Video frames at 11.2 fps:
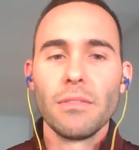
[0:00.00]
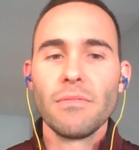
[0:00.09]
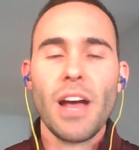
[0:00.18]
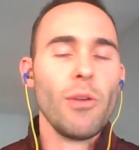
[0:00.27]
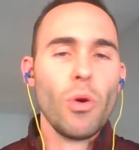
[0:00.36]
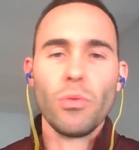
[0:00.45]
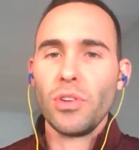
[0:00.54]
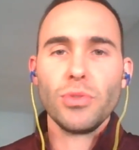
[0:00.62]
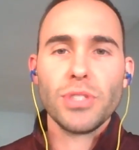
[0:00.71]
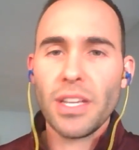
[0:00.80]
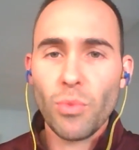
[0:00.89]
I won't
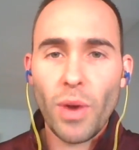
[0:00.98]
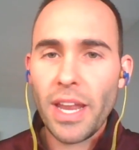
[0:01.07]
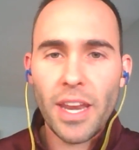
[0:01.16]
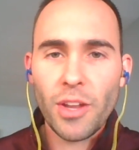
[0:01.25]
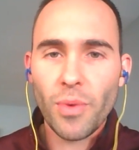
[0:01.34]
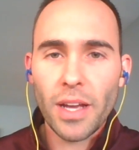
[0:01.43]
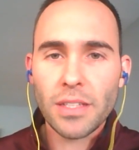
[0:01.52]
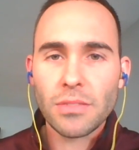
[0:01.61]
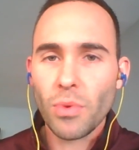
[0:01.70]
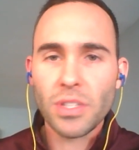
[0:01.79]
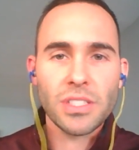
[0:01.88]
lose it weight anyways.
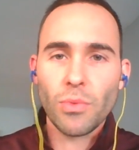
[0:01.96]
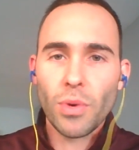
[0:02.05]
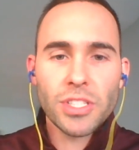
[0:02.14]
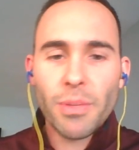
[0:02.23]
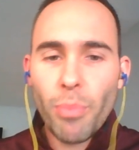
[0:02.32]
What's the